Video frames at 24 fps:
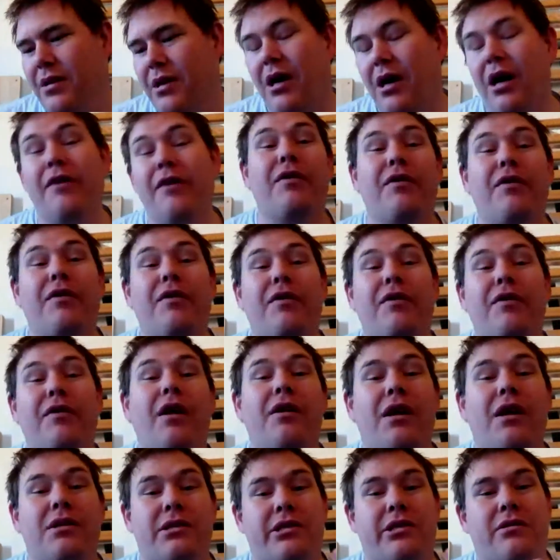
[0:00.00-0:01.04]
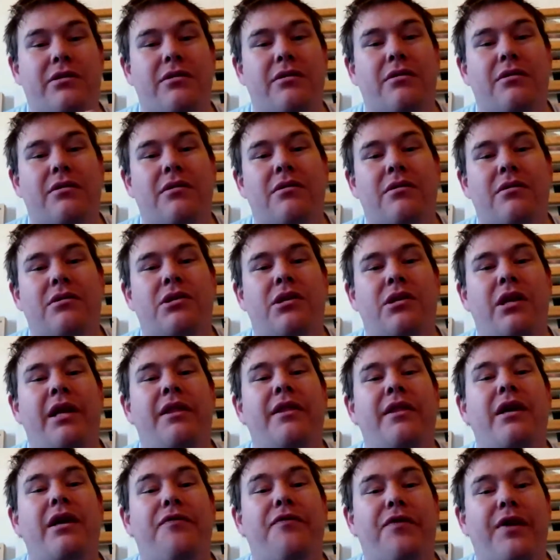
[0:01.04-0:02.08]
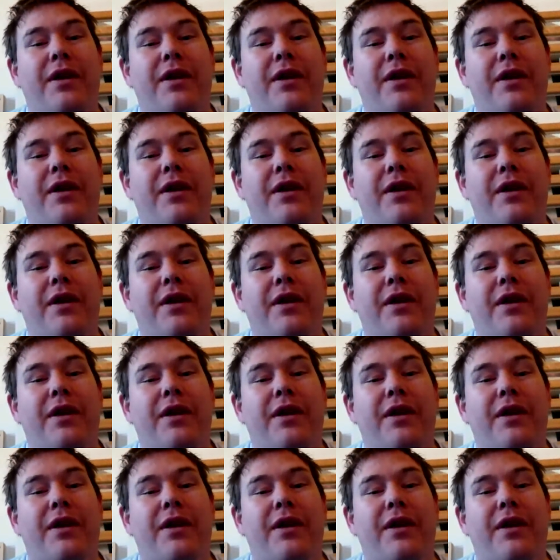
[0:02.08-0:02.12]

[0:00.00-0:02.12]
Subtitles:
so I don't know